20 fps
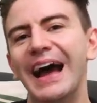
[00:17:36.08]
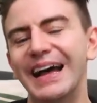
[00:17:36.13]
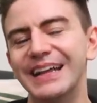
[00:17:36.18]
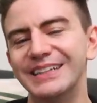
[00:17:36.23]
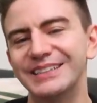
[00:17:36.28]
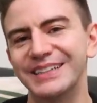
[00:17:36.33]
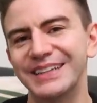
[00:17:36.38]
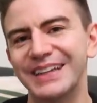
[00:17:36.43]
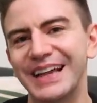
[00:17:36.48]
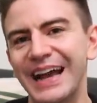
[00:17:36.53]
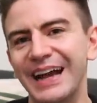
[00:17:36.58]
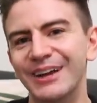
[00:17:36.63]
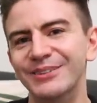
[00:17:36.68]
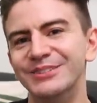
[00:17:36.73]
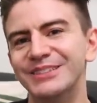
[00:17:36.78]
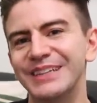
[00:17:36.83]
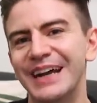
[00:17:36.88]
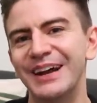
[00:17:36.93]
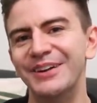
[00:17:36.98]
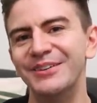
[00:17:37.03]
as the
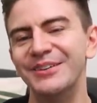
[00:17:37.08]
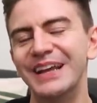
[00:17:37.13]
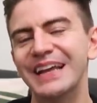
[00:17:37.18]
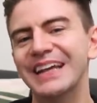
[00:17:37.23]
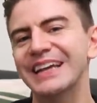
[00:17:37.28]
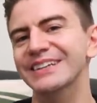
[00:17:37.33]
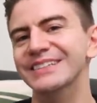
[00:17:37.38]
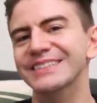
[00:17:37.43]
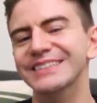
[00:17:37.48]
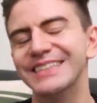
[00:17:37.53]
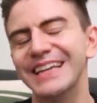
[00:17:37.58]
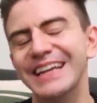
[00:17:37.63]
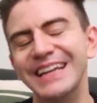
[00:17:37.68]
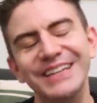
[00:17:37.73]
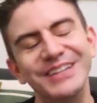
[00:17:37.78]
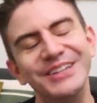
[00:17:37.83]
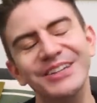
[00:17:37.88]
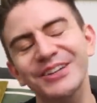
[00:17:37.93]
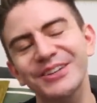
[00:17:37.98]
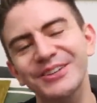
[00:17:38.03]
countdown
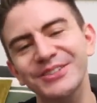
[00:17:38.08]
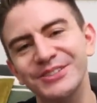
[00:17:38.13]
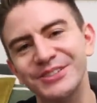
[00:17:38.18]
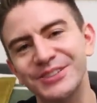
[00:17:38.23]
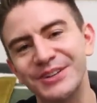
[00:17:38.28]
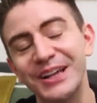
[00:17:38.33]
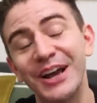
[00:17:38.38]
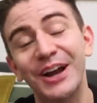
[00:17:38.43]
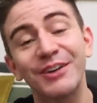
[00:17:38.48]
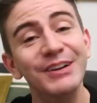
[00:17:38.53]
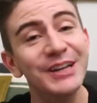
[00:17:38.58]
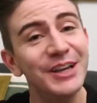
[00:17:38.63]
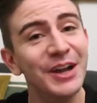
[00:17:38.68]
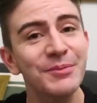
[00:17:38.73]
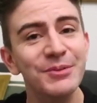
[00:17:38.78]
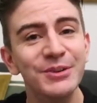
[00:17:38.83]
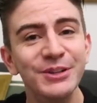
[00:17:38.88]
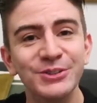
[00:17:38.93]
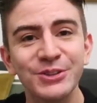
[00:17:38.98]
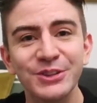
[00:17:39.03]
continues. So yeah, I really
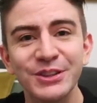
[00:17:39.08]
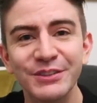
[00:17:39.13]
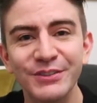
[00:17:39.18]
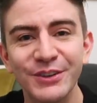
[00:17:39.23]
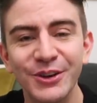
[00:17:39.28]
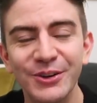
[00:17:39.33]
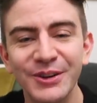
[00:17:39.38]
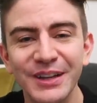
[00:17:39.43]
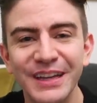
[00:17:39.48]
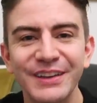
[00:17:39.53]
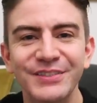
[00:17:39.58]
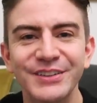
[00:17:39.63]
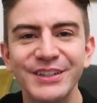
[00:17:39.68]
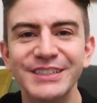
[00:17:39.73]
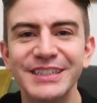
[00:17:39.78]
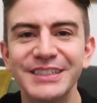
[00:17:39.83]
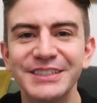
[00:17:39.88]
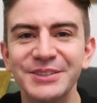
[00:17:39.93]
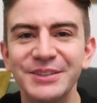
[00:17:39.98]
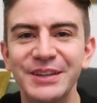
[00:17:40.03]
hope you enjoyed the vlog. If you
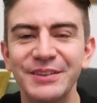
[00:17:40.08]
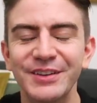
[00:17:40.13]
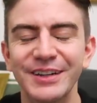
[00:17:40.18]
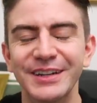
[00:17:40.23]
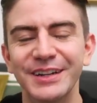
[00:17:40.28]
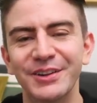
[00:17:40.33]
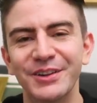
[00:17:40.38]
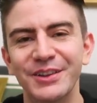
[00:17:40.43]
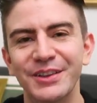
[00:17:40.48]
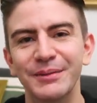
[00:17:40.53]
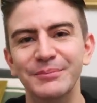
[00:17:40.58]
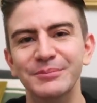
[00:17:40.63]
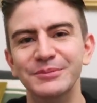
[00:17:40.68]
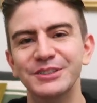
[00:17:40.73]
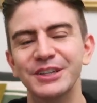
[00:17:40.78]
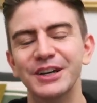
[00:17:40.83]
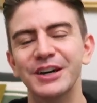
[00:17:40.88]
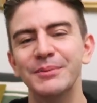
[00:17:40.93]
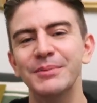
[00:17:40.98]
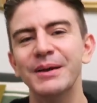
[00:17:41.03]
did, do give it a little
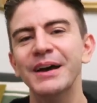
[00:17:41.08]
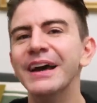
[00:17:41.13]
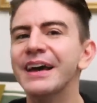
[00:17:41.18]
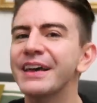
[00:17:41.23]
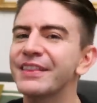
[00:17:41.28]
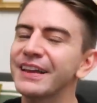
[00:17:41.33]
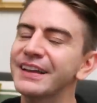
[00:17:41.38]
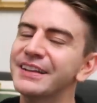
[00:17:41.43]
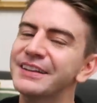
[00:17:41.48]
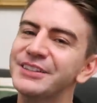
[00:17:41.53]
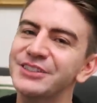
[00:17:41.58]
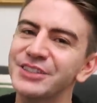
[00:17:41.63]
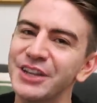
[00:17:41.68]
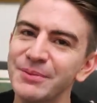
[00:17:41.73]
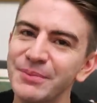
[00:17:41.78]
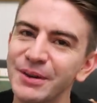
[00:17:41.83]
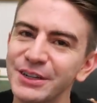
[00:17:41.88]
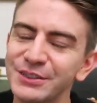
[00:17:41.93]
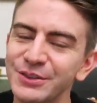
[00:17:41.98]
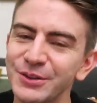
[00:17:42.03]
thumbs up. Thank you
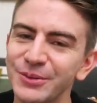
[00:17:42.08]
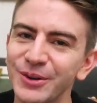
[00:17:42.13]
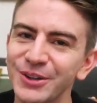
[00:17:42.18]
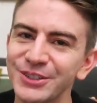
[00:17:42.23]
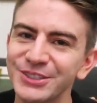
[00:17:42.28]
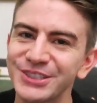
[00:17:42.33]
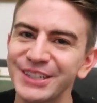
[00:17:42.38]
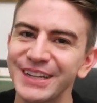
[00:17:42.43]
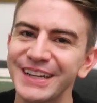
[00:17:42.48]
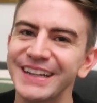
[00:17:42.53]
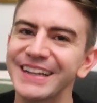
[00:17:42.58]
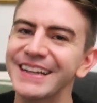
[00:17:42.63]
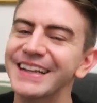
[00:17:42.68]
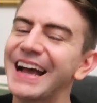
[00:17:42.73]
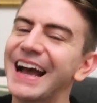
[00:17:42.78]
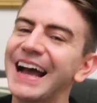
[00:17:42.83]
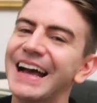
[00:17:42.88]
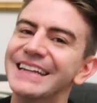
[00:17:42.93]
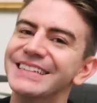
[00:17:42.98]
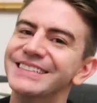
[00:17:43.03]
so much for
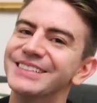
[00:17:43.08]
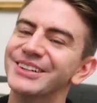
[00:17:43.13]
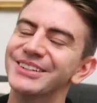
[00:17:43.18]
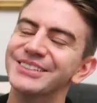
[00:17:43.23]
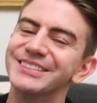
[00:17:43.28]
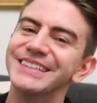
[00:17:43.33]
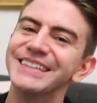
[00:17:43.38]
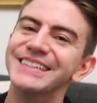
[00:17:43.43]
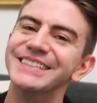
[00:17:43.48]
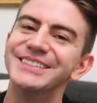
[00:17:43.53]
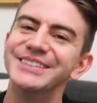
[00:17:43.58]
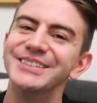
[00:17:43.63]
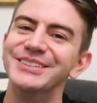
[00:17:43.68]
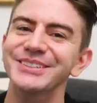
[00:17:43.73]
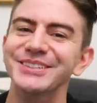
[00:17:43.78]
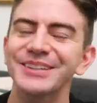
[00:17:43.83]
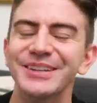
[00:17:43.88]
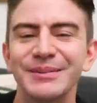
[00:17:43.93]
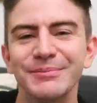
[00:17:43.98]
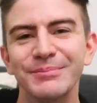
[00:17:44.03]
watching, and I'll see you
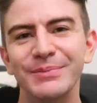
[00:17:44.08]
soon.